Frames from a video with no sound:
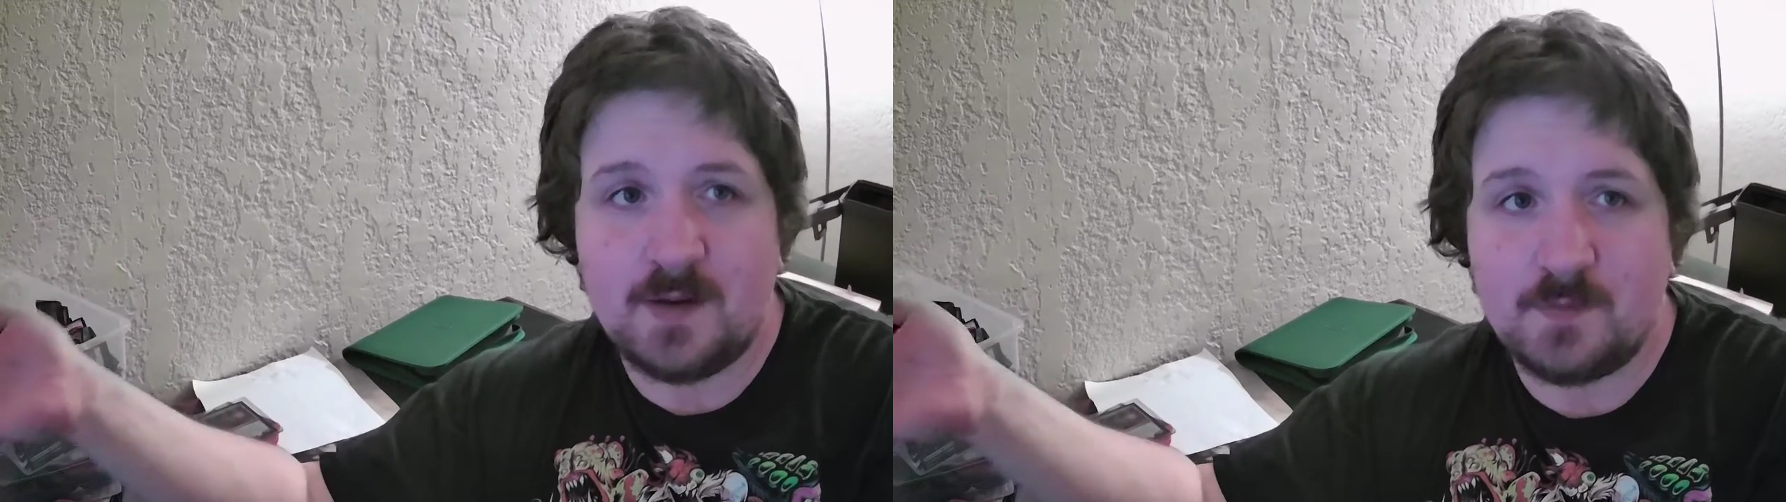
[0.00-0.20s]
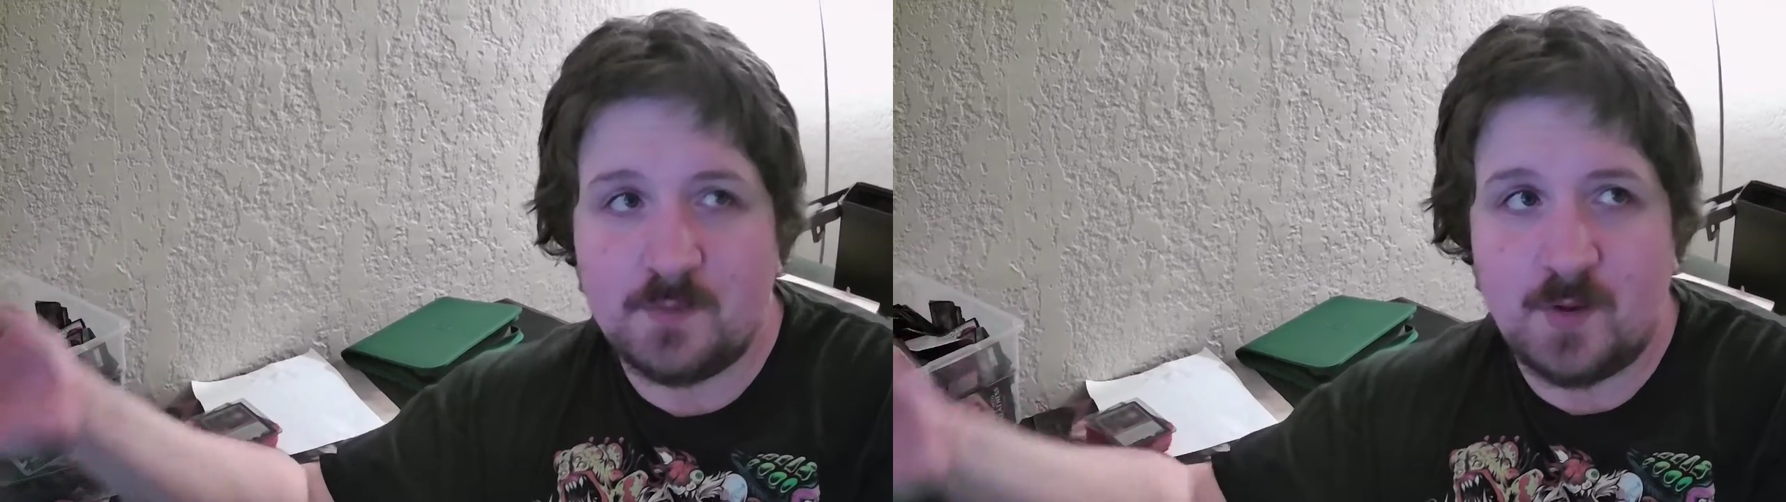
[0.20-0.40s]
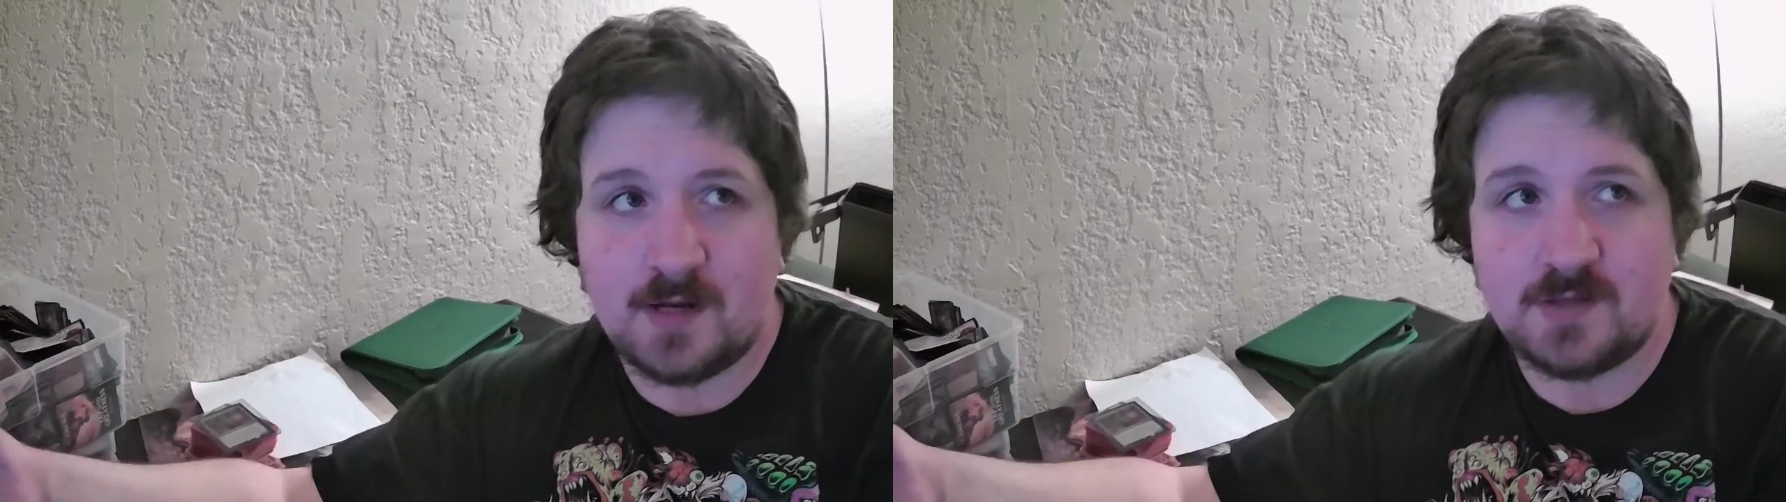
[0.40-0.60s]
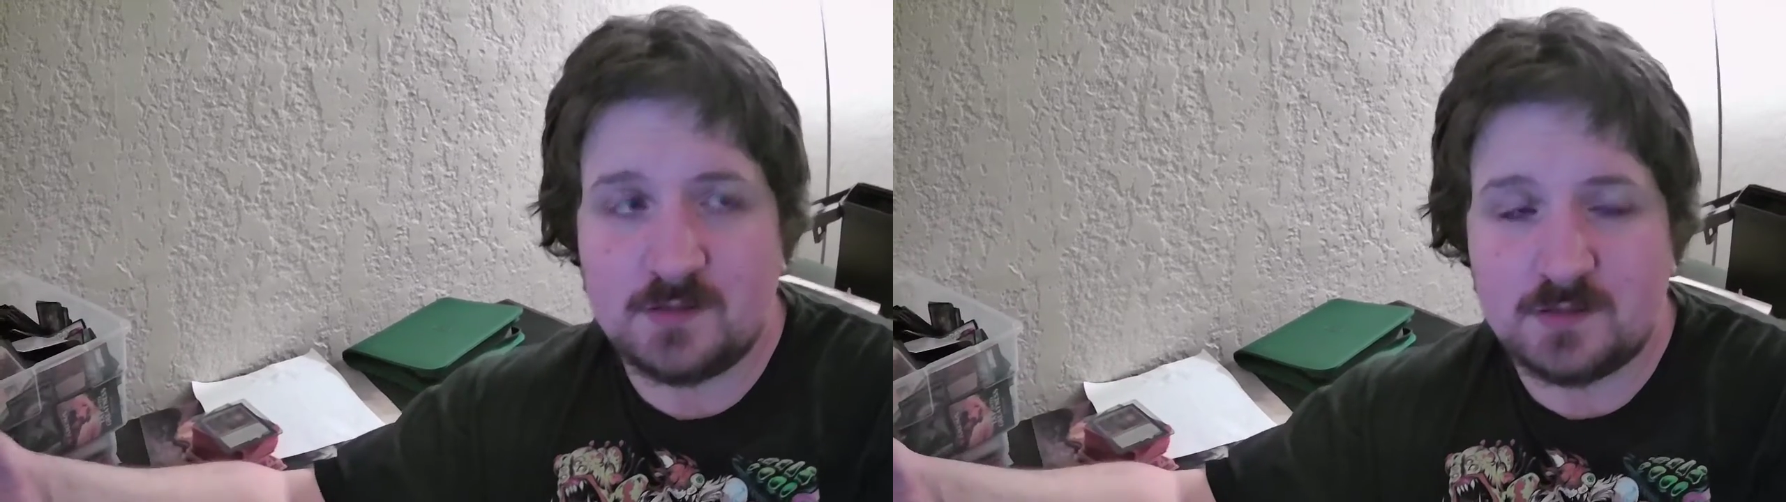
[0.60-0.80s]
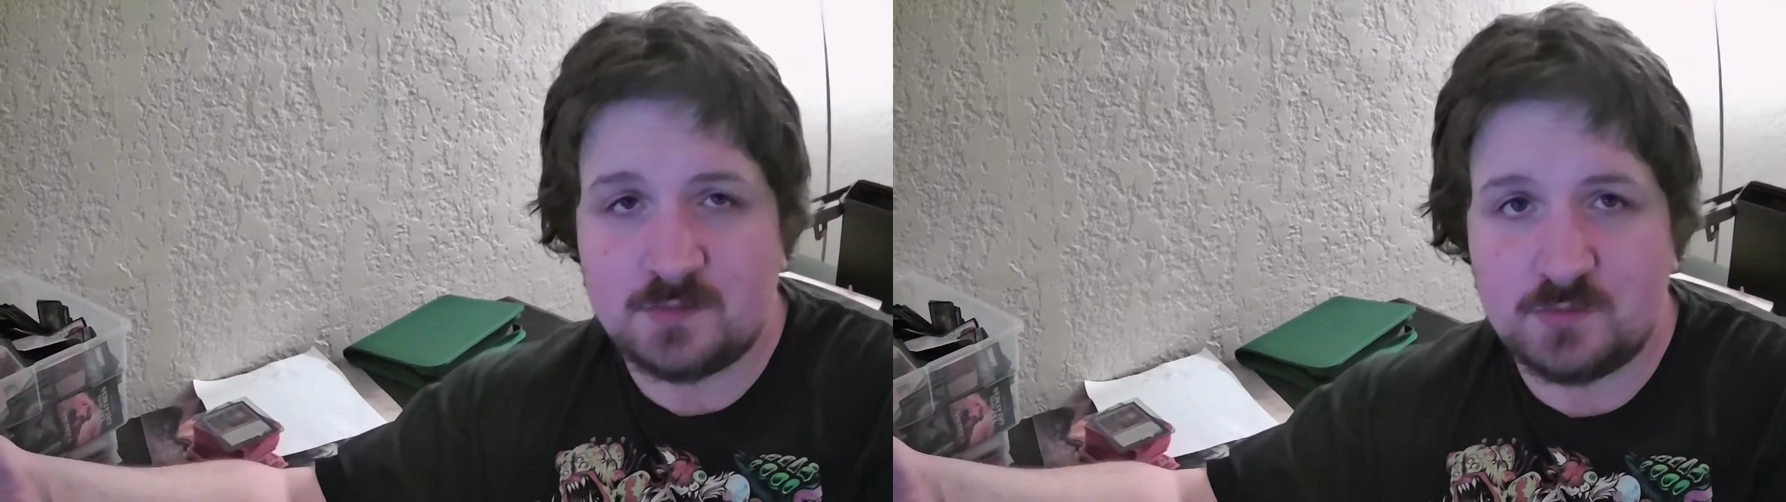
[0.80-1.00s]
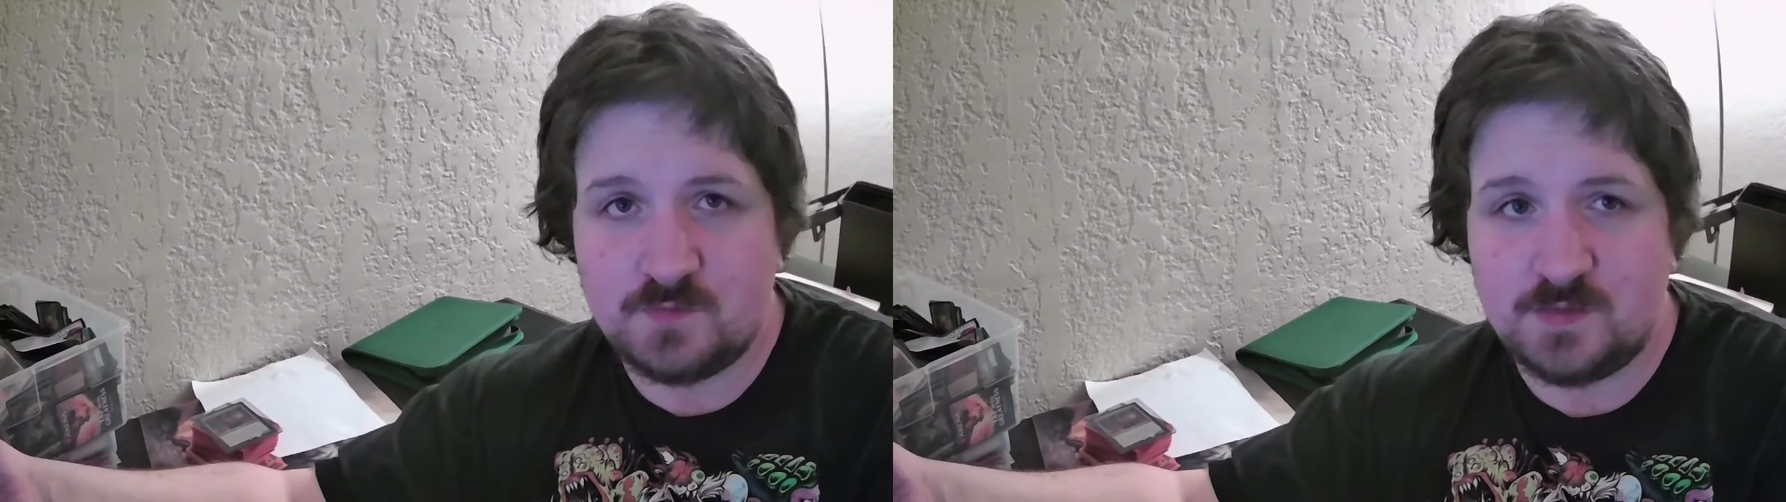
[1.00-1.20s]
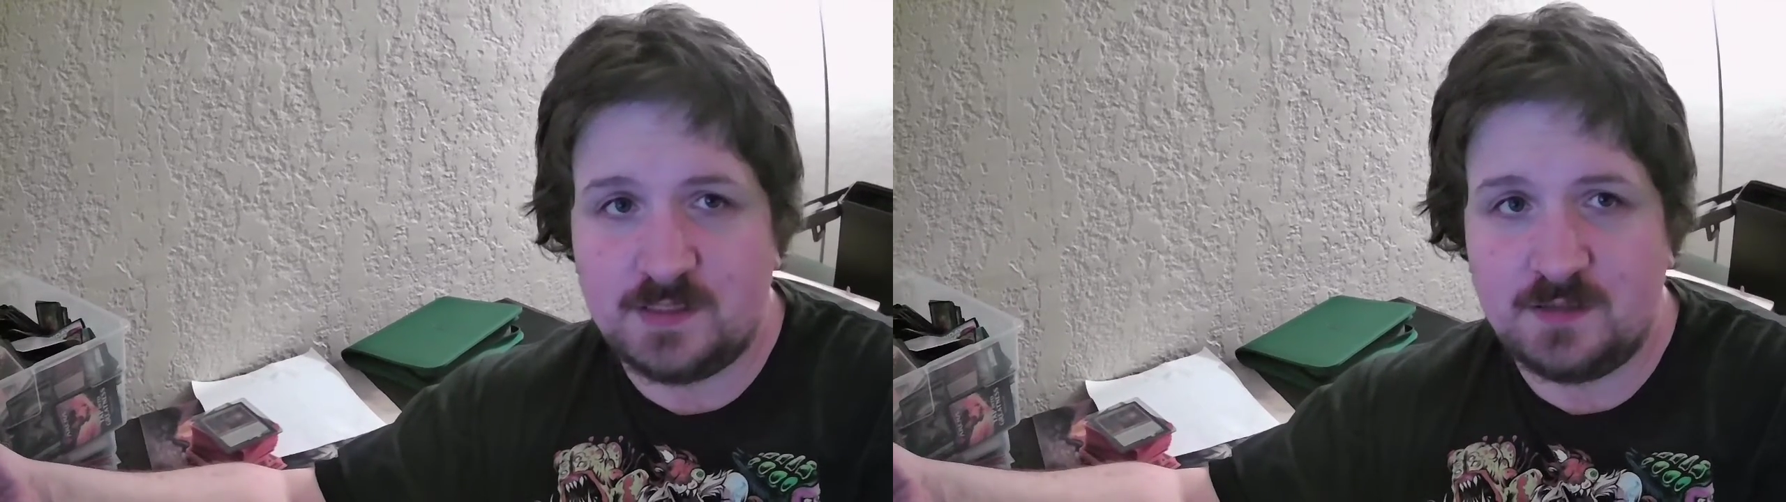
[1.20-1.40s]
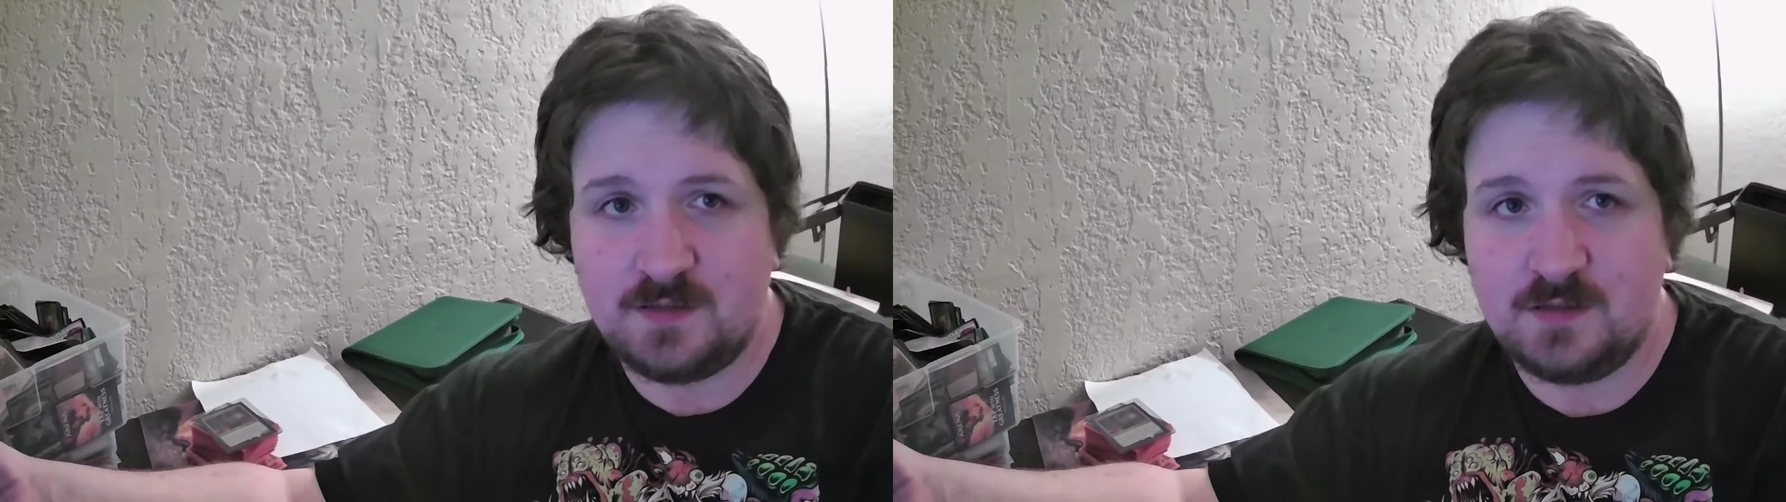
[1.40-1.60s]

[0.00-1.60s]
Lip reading: we're watching this movie.